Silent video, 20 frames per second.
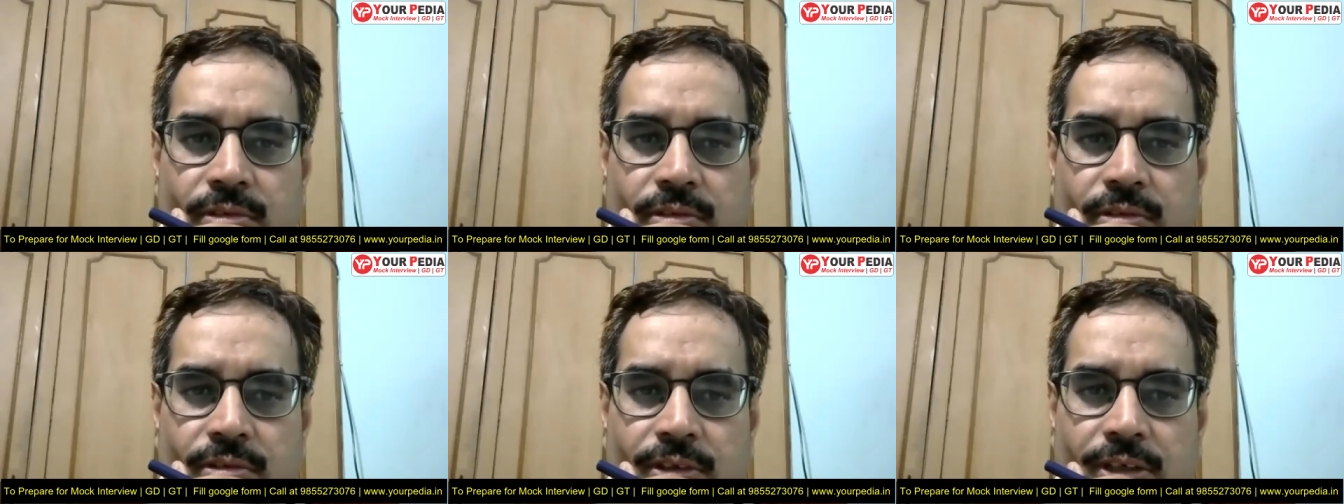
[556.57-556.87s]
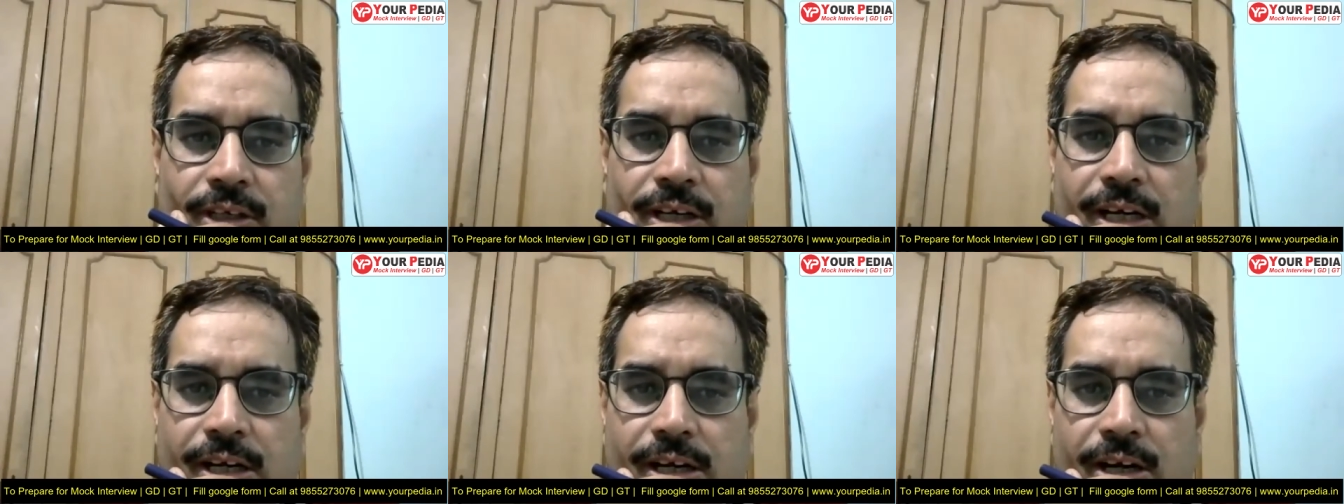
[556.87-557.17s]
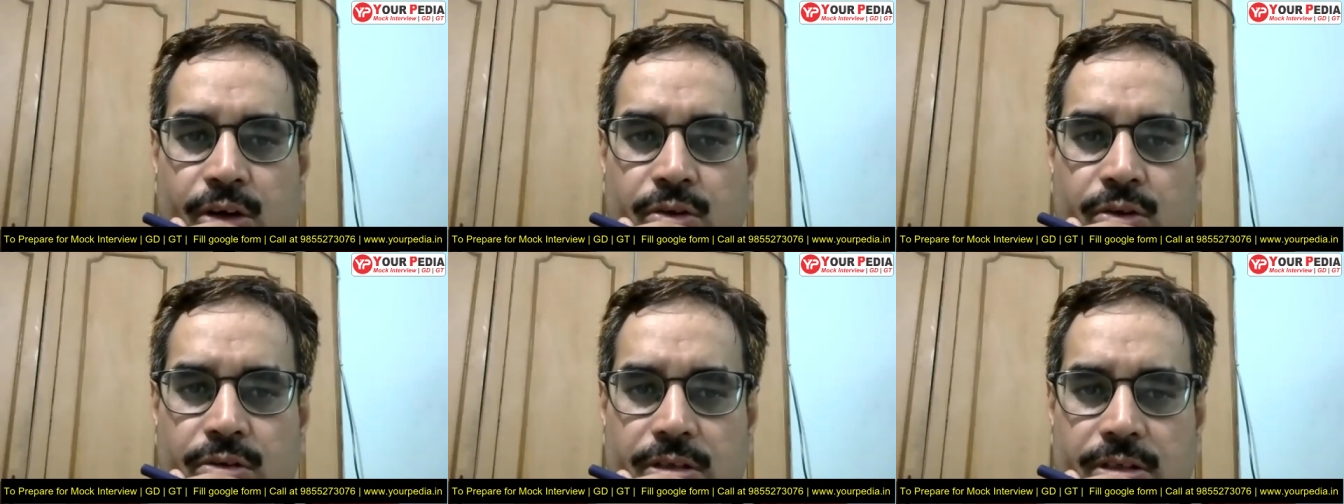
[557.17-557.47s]
Uh, in
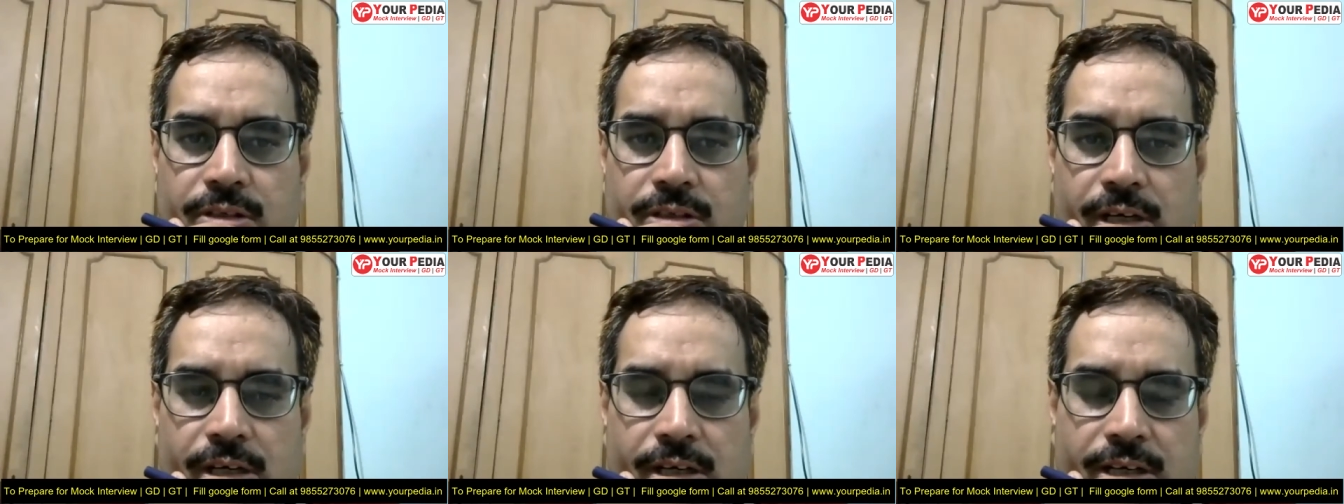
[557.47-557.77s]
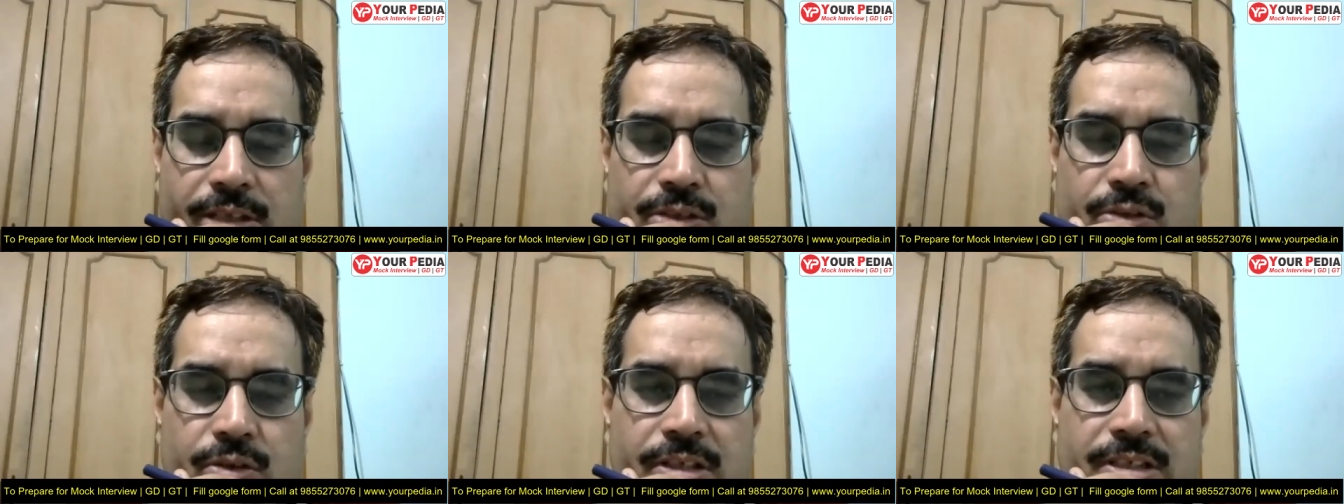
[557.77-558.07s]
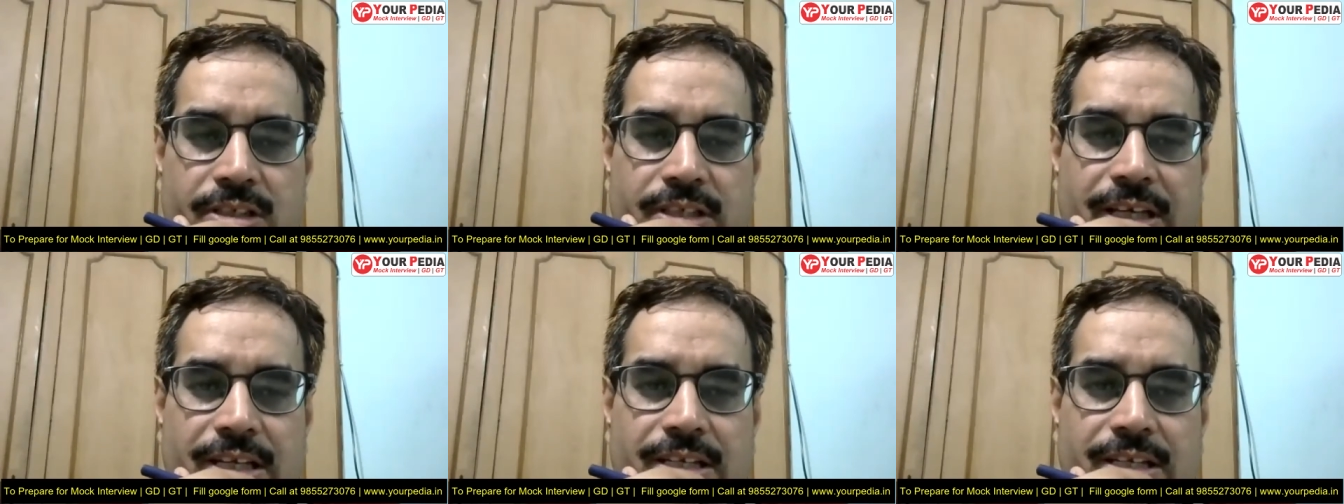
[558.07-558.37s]
ultra, so ultrasonic
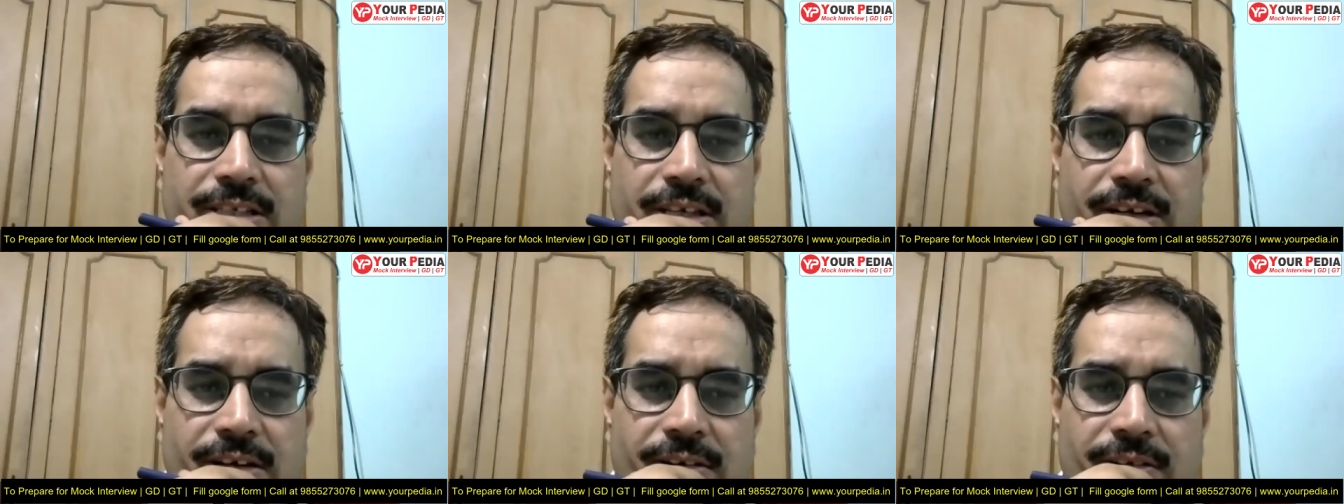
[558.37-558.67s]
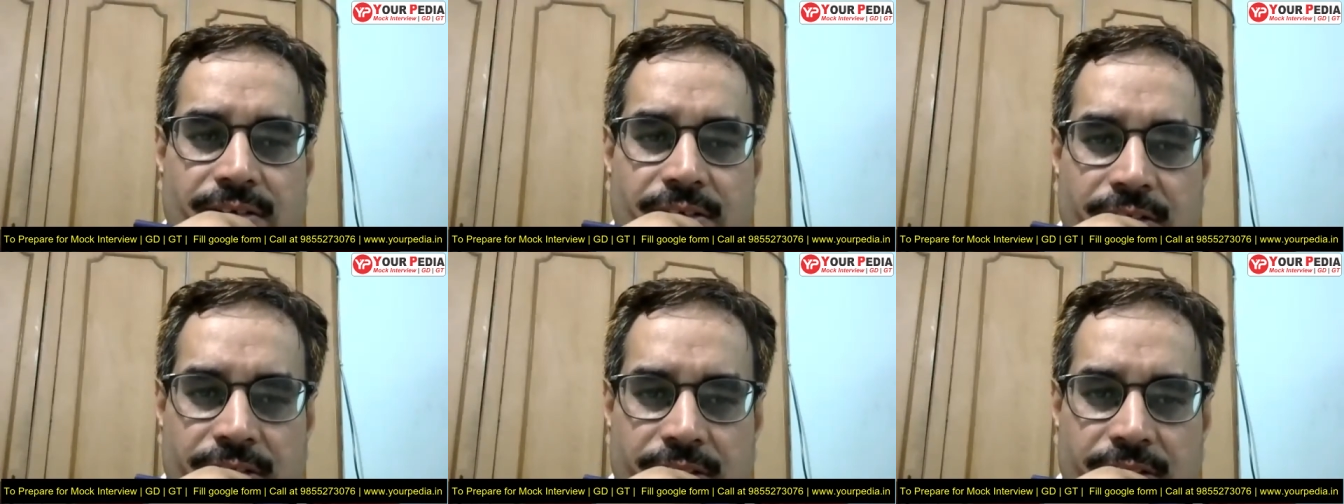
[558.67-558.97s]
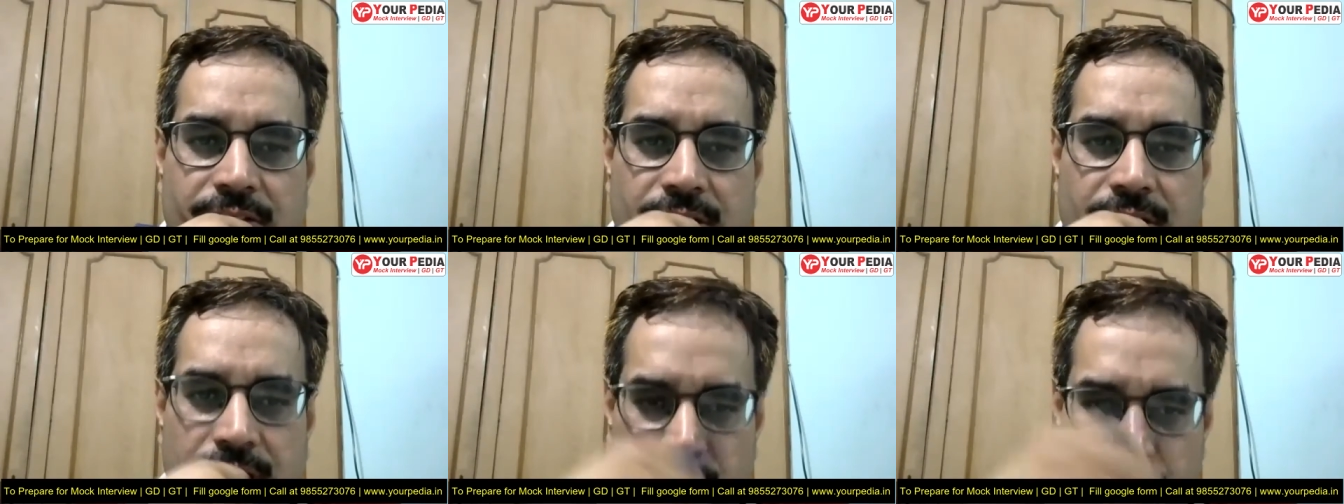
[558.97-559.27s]
sensor,
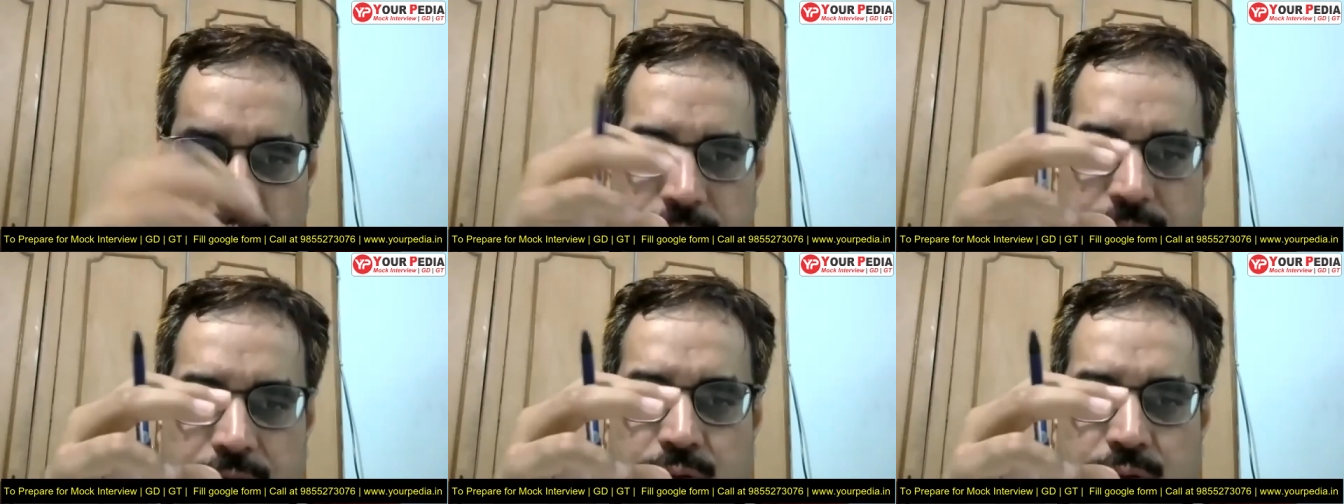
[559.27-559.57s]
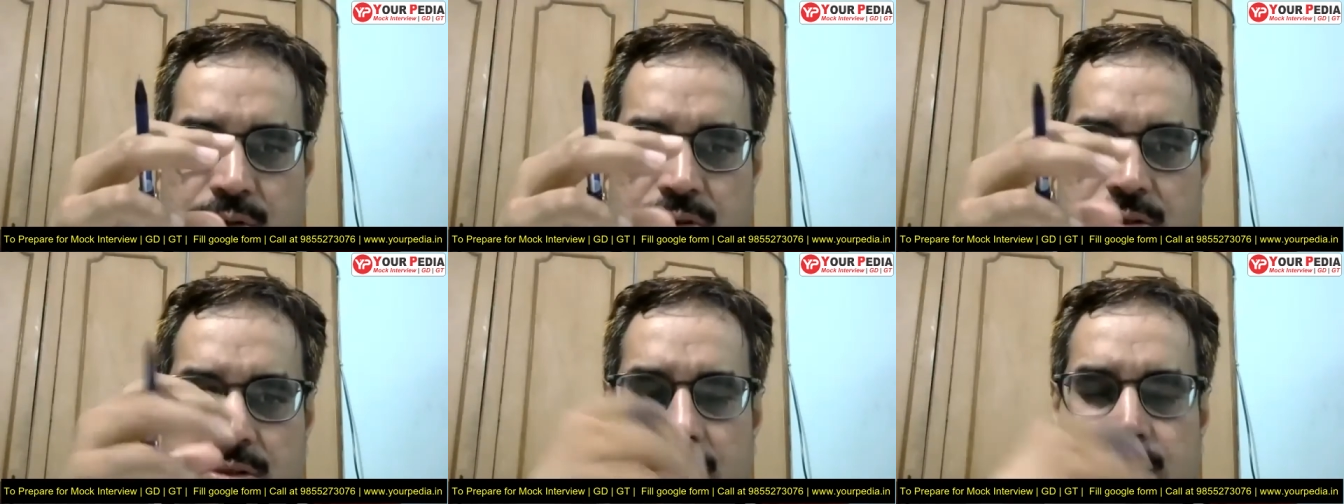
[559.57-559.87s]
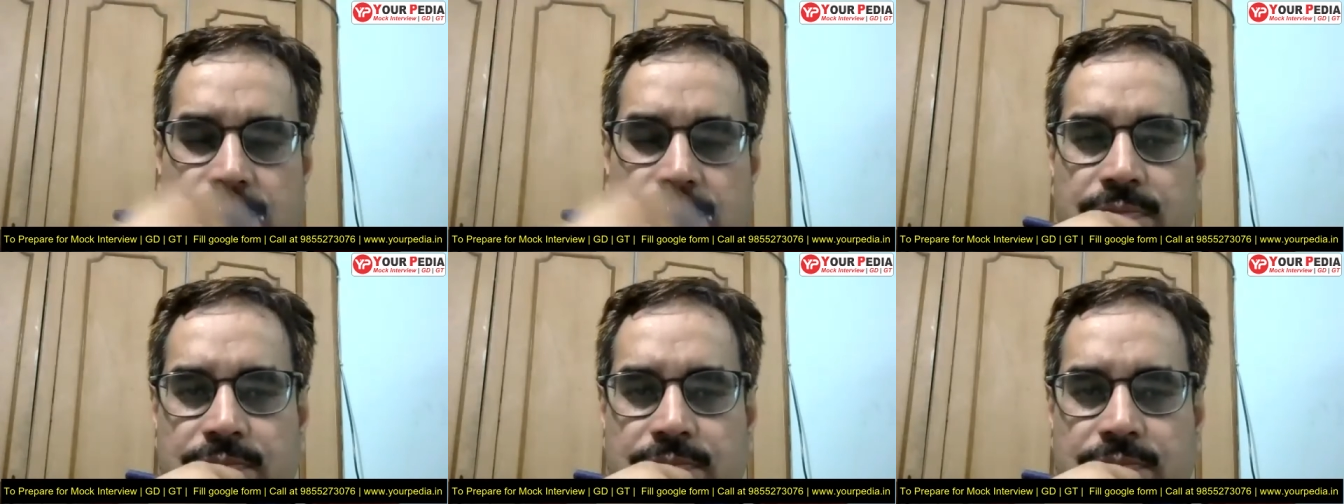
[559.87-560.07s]
do we use?